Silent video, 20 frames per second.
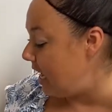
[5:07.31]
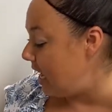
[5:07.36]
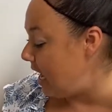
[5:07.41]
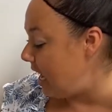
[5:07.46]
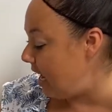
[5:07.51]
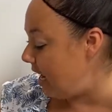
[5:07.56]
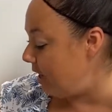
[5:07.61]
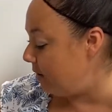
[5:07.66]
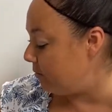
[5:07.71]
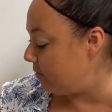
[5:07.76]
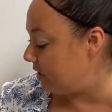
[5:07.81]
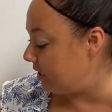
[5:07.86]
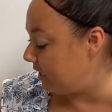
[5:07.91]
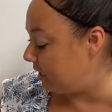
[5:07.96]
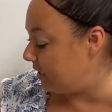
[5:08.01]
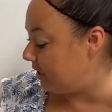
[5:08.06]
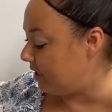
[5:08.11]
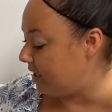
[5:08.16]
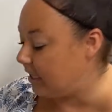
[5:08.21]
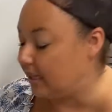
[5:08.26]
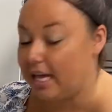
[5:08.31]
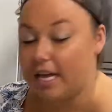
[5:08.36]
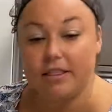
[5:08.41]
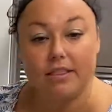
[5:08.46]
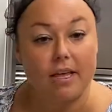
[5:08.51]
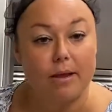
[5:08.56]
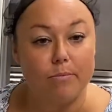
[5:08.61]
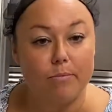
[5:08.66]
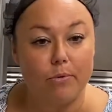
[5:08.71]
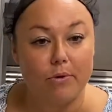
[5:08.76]
And we're just gonna let
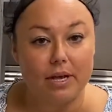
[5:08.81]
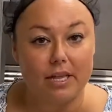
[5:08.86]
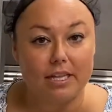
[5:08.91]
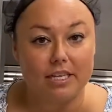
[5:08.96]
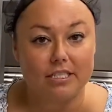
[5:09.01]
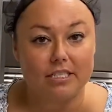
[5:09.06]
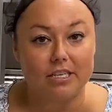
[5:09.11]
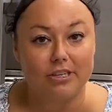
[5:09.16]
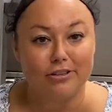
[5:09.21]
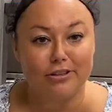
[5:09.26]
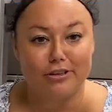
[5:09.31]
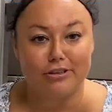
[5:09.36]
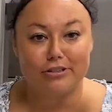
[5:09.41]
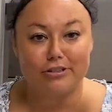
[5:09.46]
them boil until they're